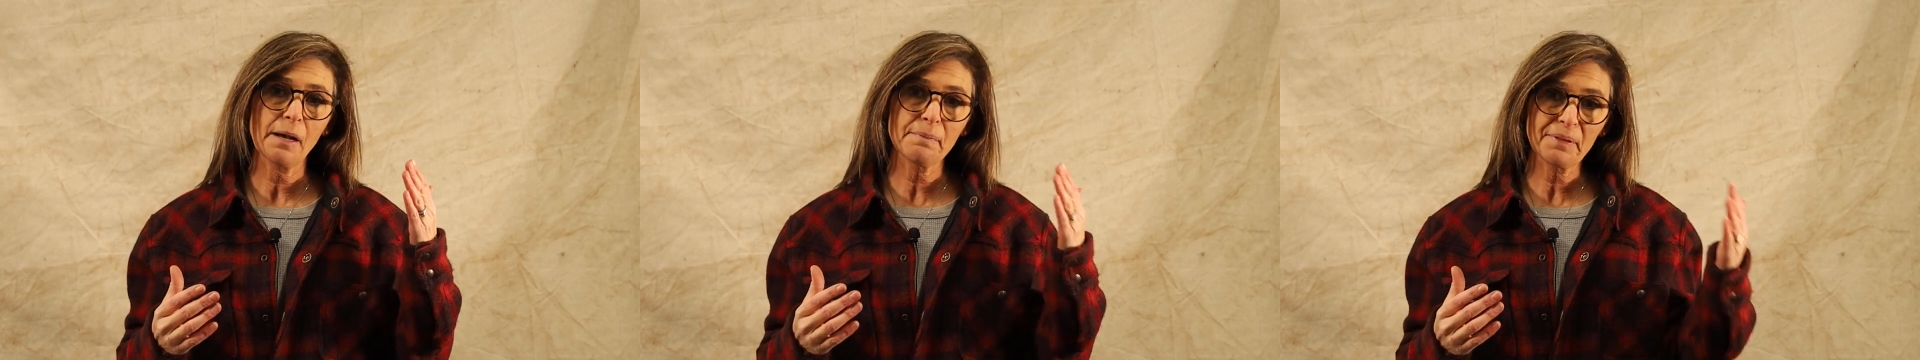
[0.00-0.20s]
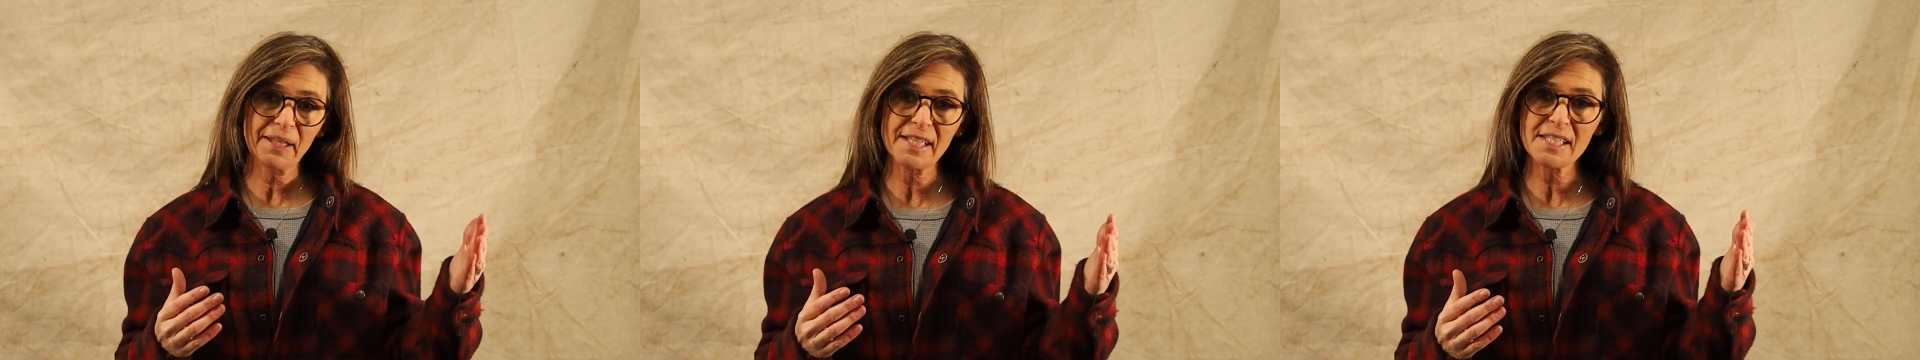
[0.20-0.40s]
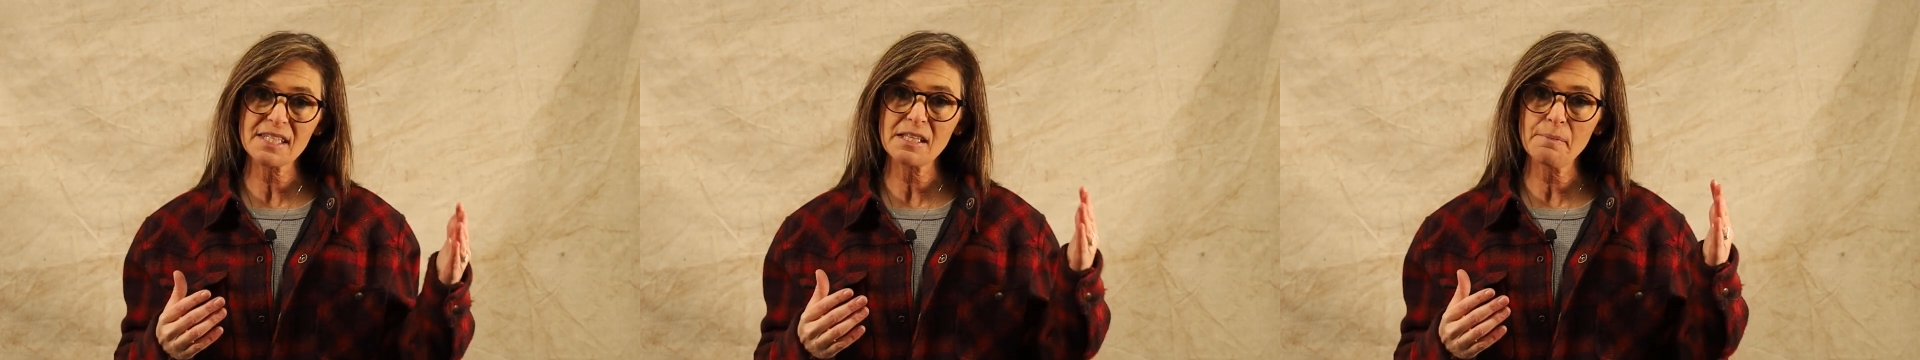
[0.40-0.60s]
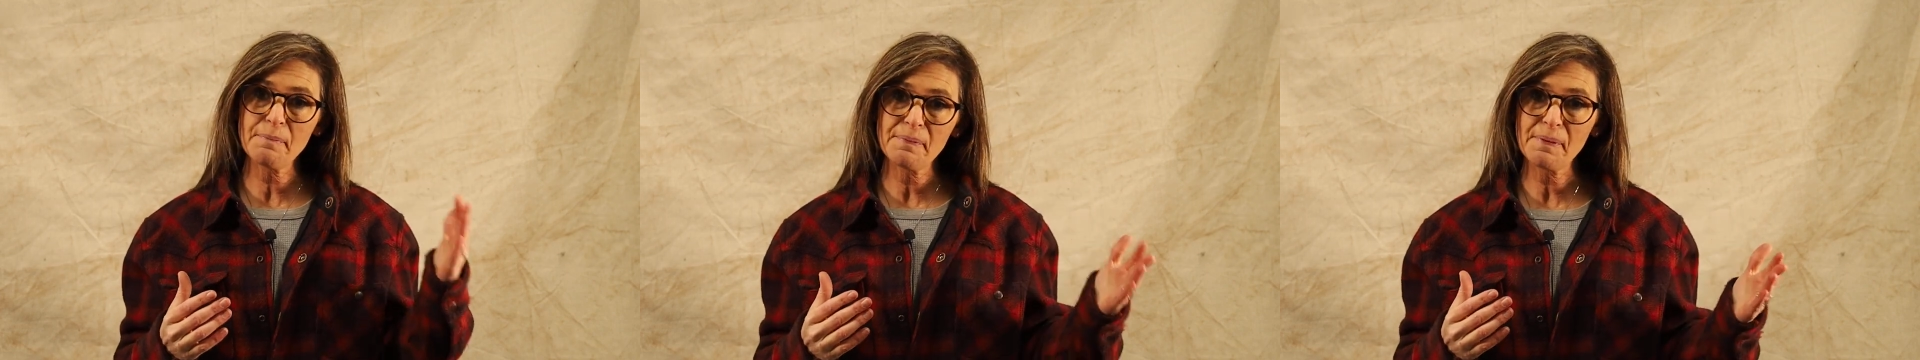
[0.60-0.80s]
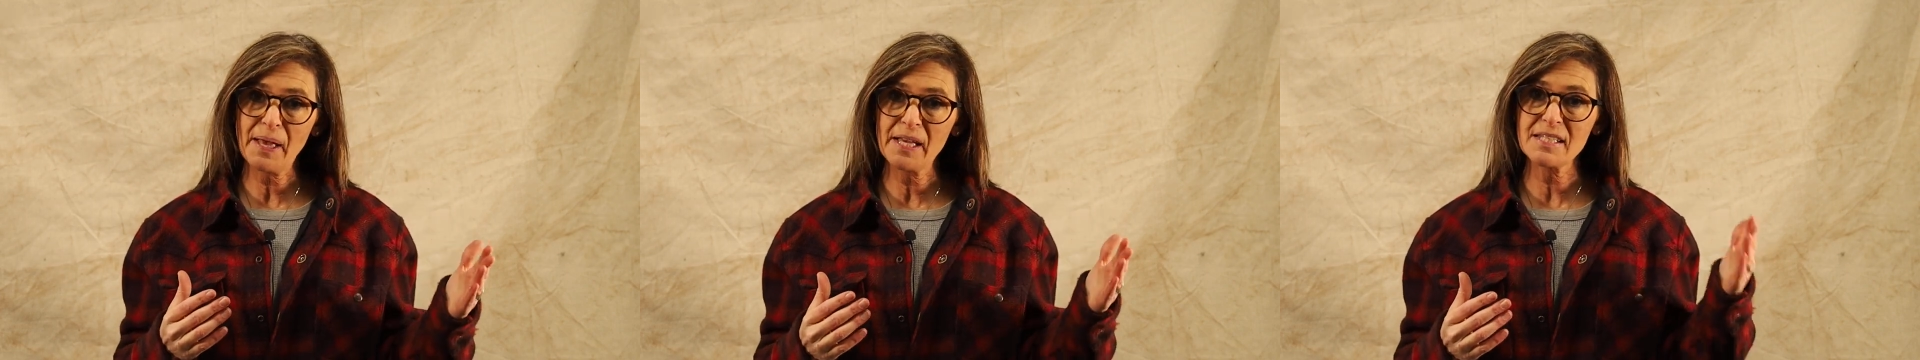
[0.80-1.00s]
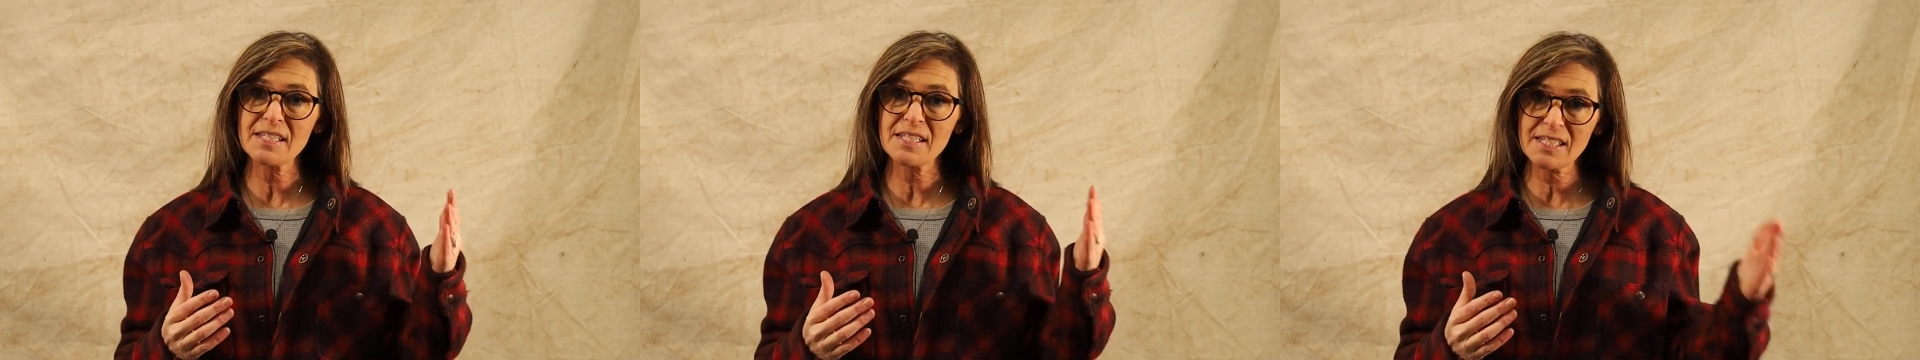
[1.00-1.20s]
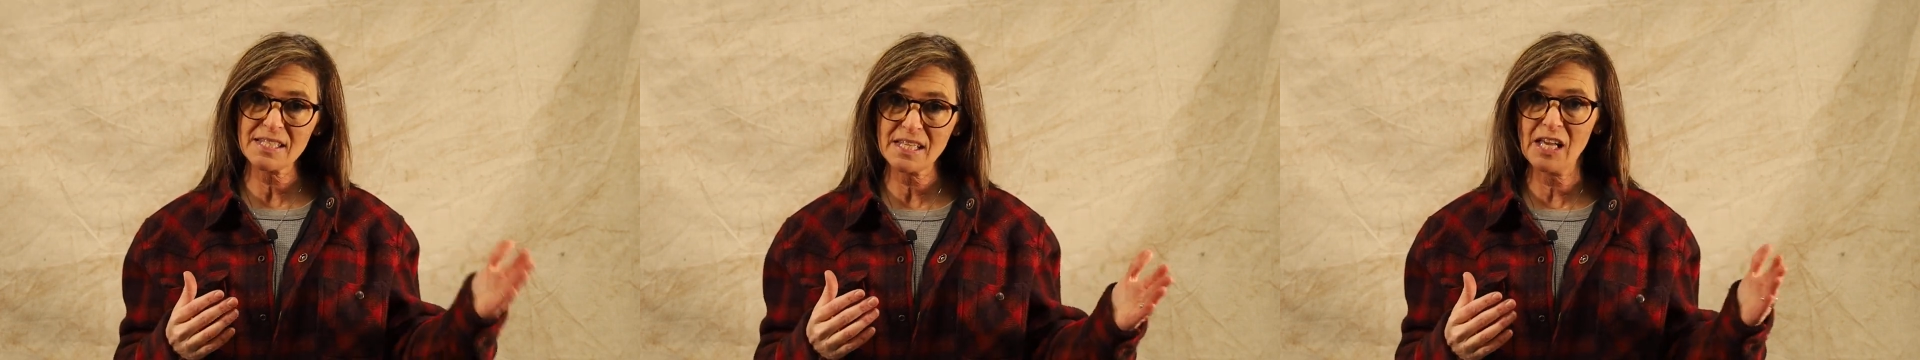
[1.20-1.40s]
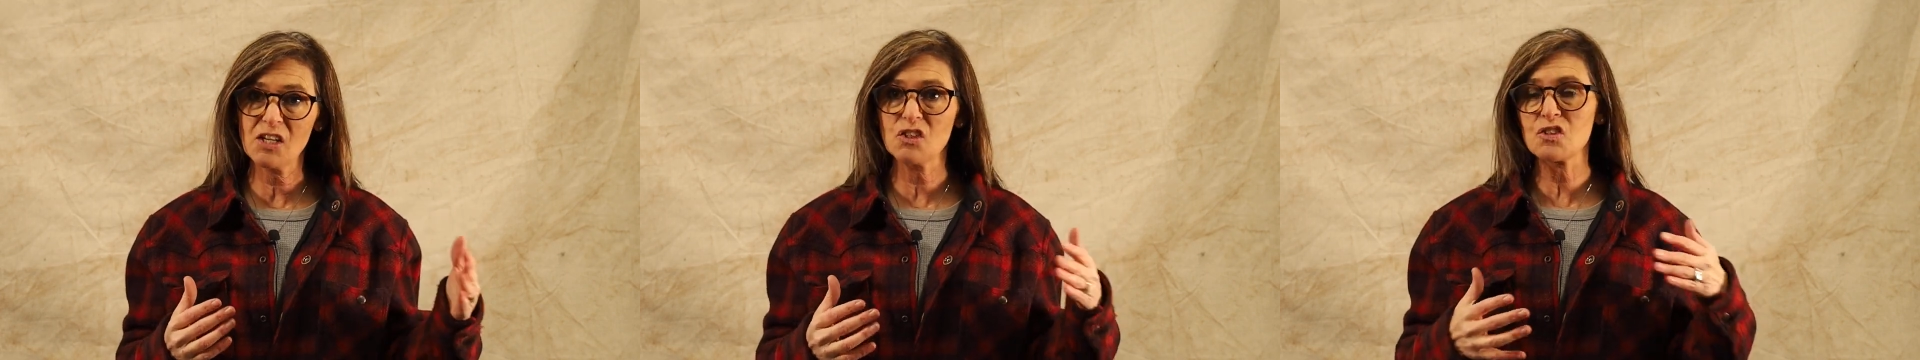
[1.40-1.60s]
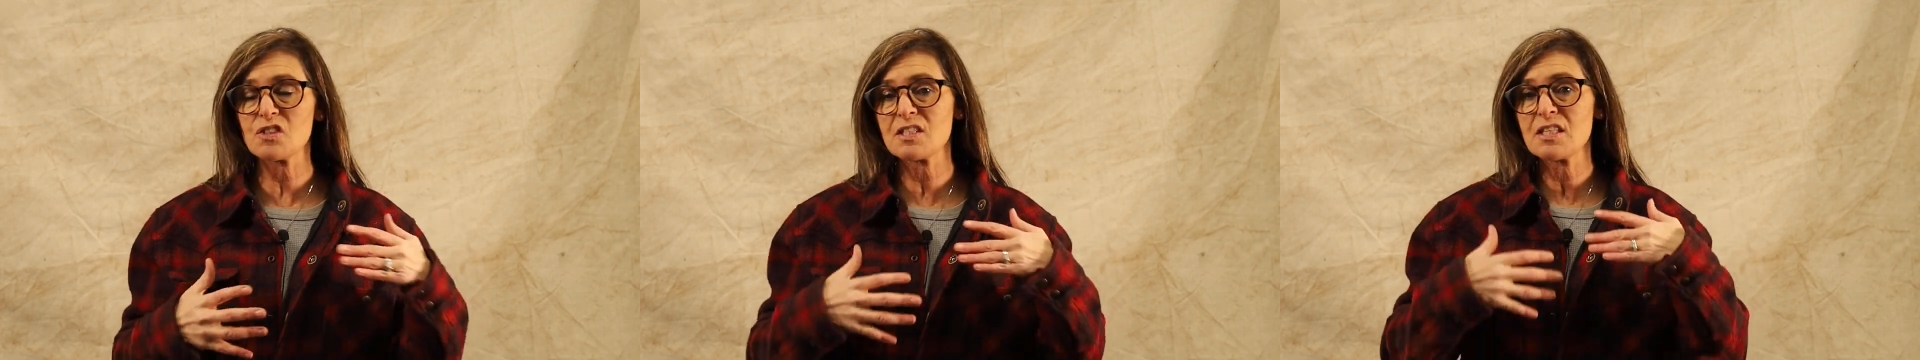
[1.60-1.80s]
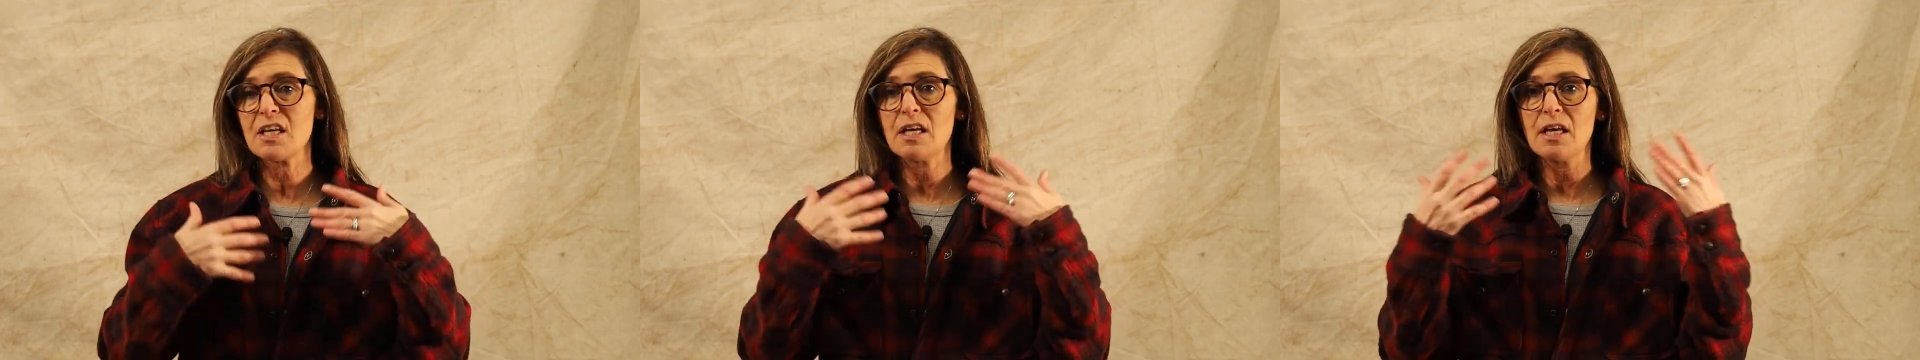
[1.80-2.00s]
a place that
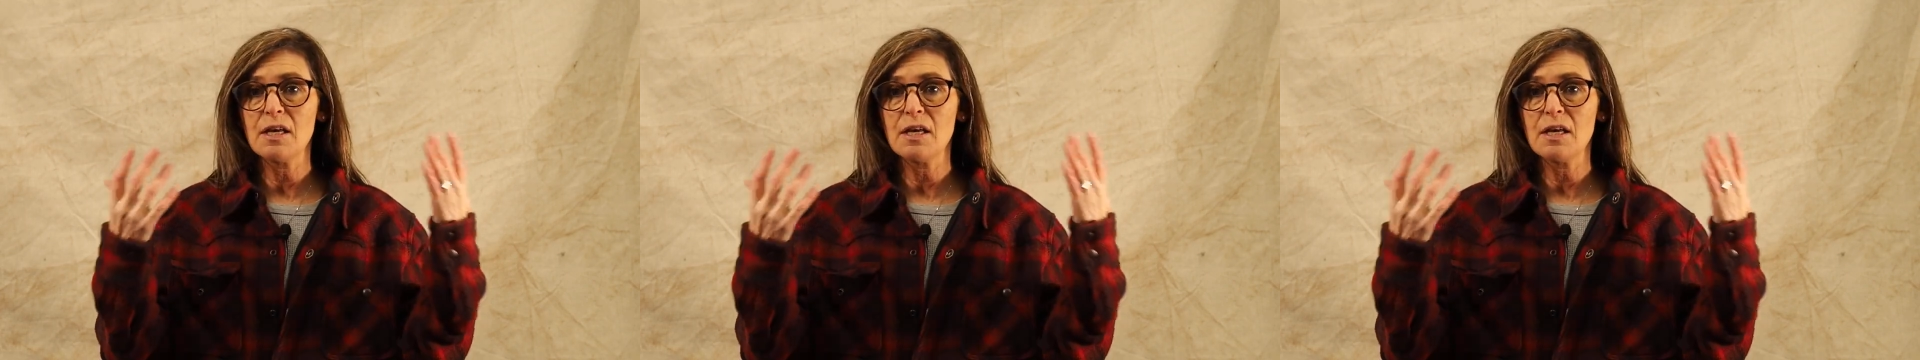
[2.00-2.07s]
sells